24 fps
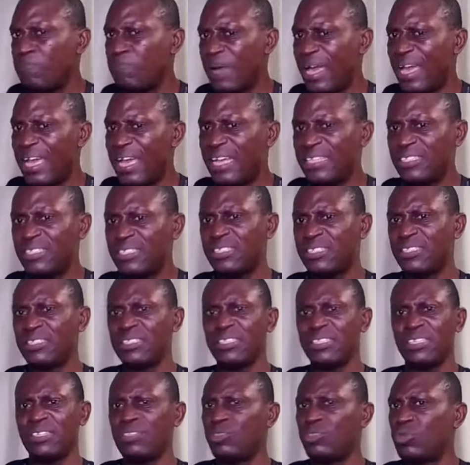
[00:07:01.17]
of
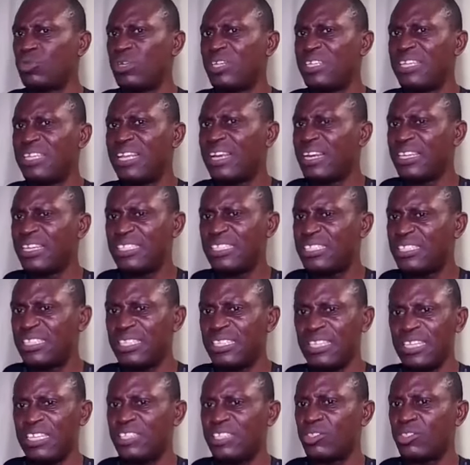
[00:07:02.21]
birds during the rainy
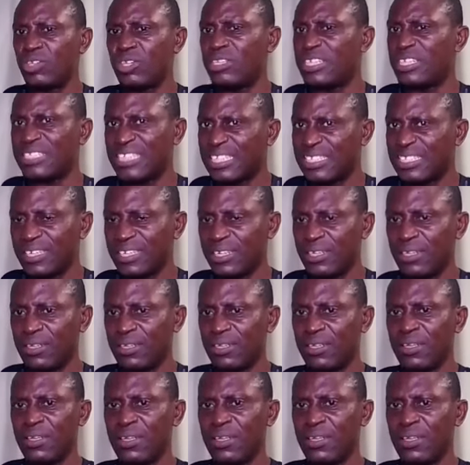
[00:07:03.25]
season is not necessary.